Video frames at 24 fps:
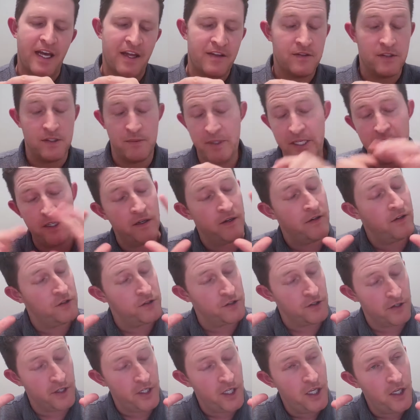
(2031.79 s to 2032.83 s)
And to be clear,
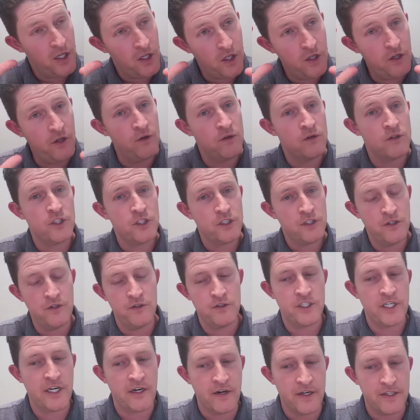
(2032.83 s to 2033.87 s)
those are huge,
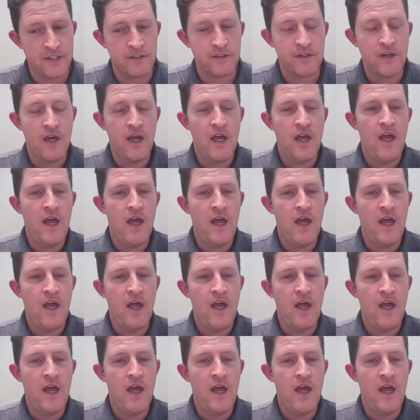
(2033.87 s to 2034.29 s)
huge areas.